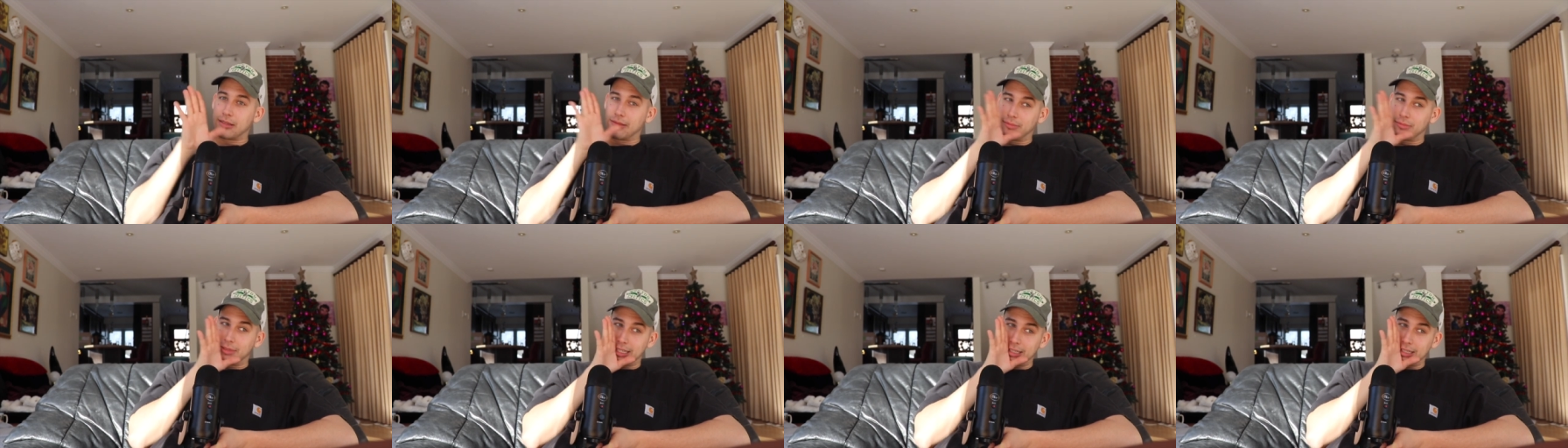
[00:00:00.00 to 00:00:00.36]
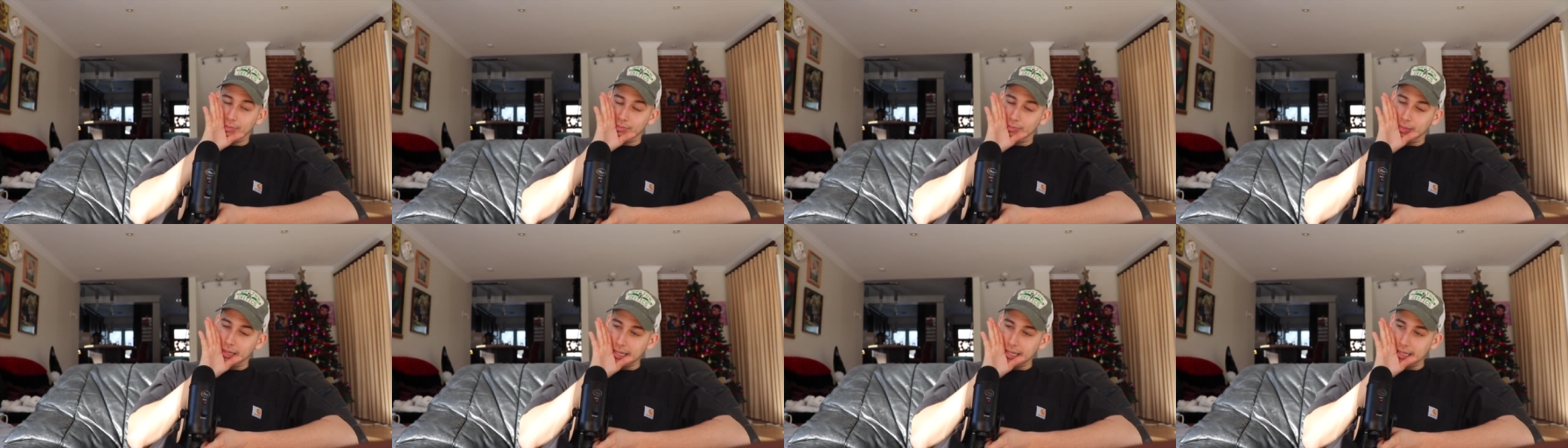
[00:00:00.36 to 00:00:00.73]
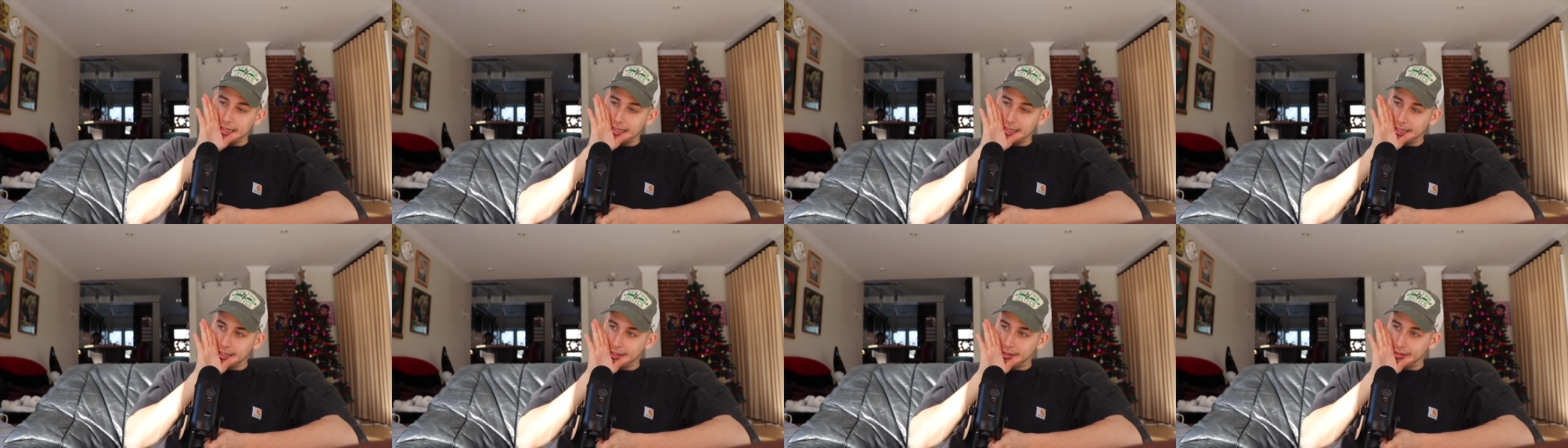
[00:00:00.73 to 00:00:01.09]
I'm getting paid
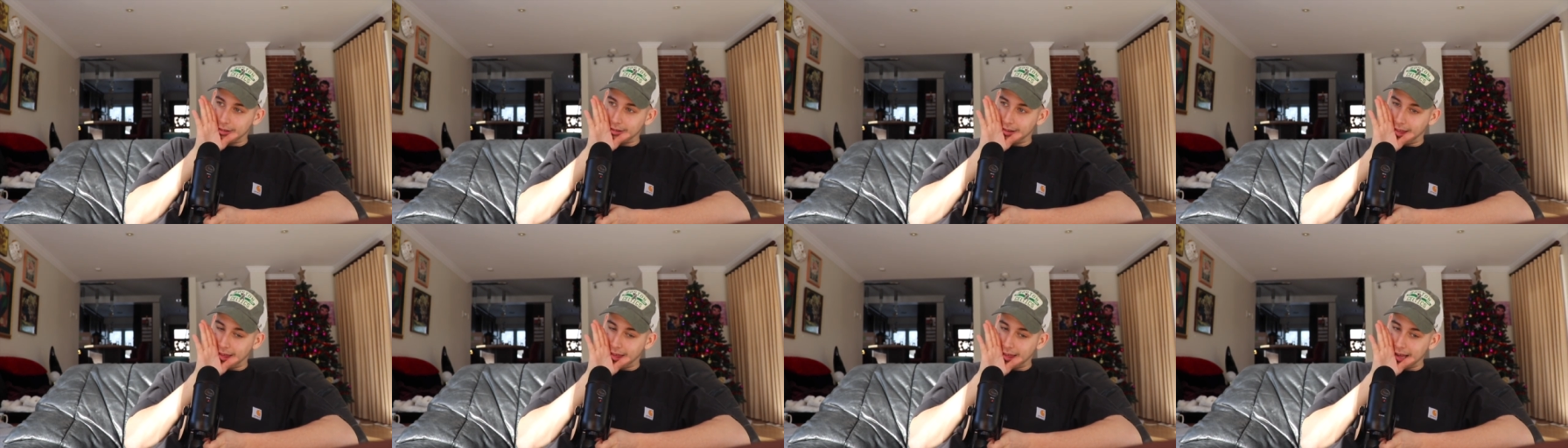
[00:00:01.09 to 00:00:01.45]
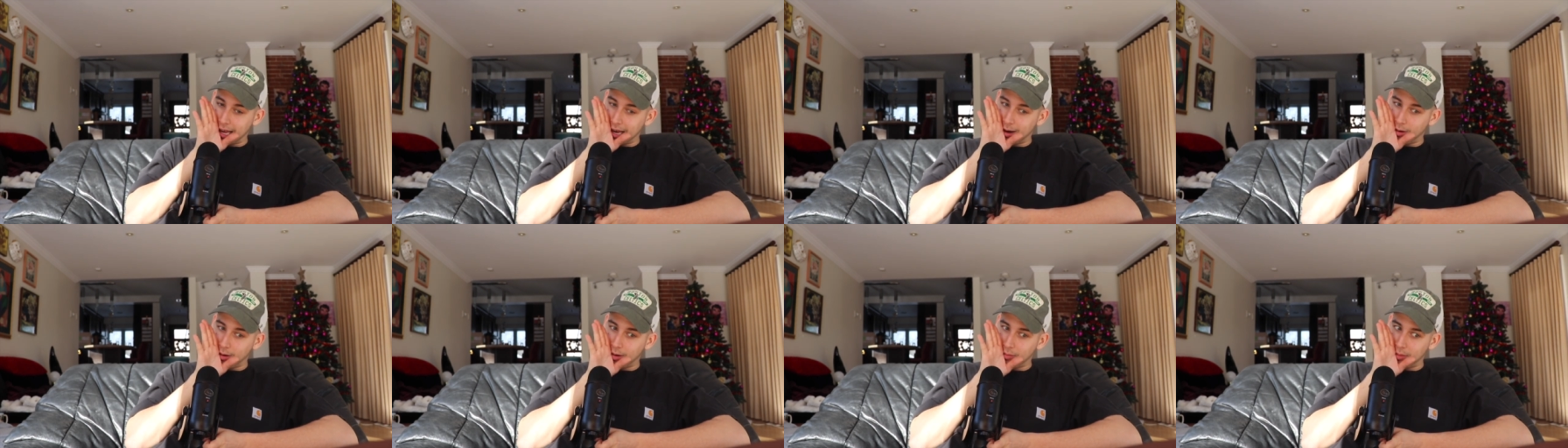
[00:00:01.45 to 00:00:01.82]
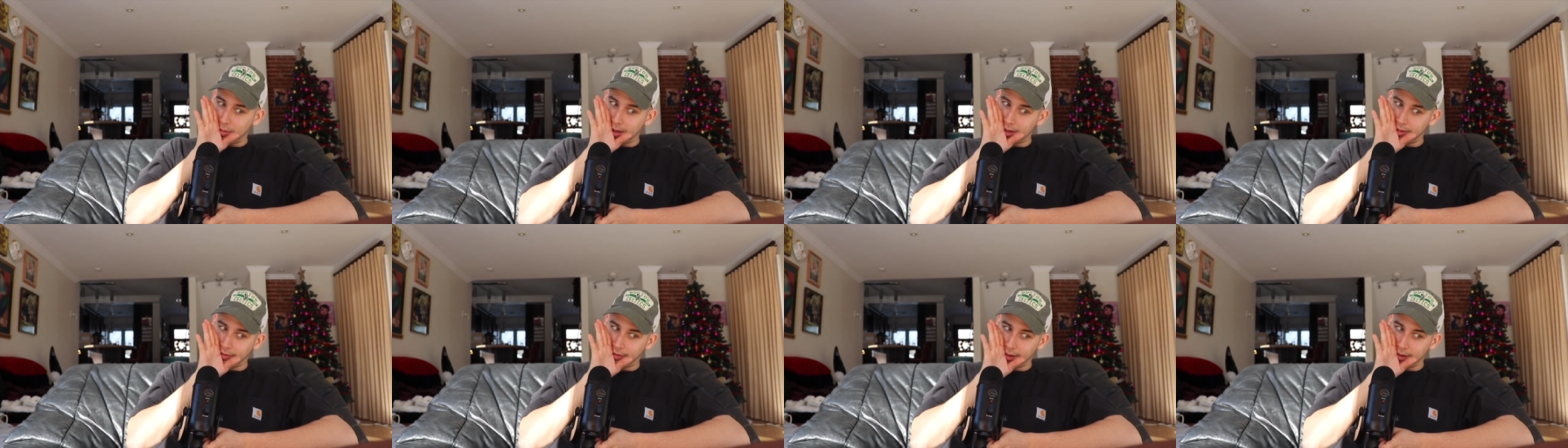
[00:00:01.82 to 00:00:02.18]
an extra thou a
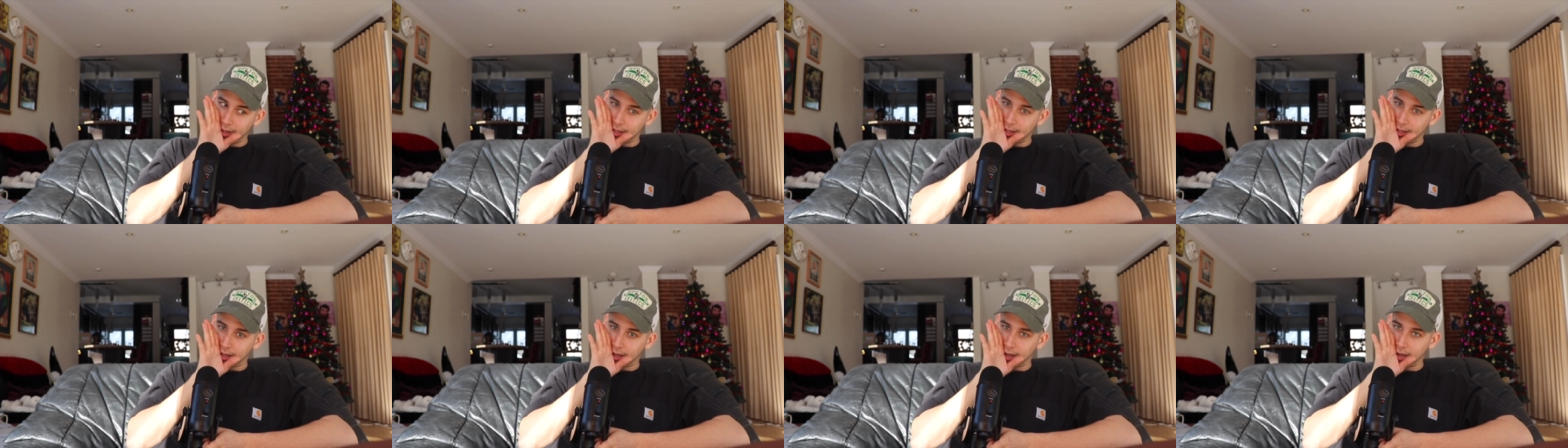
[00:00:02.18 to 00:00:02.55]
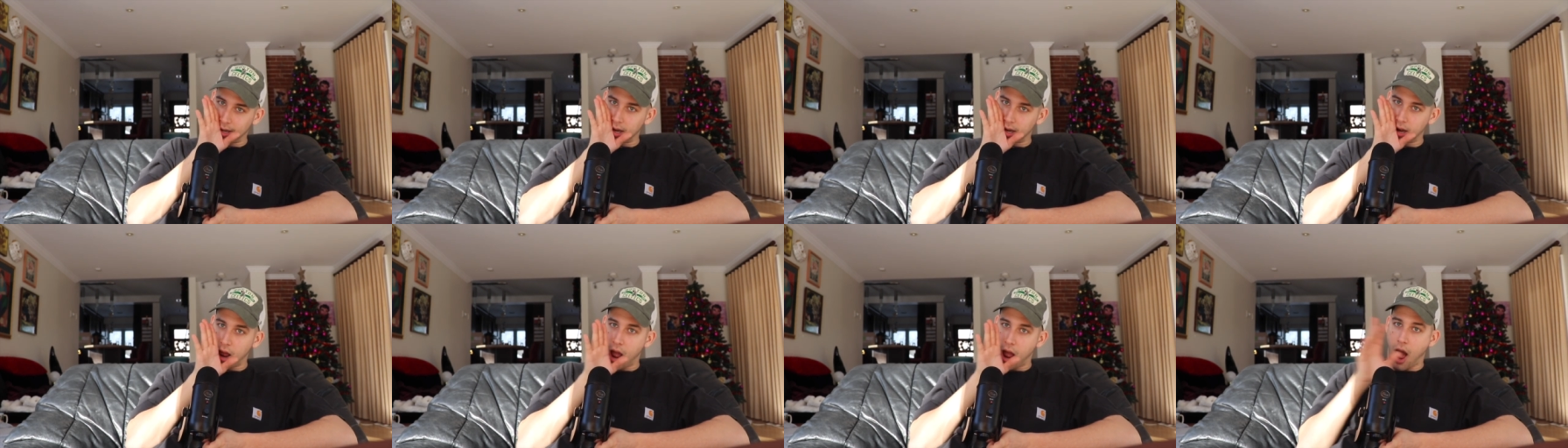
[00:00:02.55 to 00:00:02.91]
month for this kid.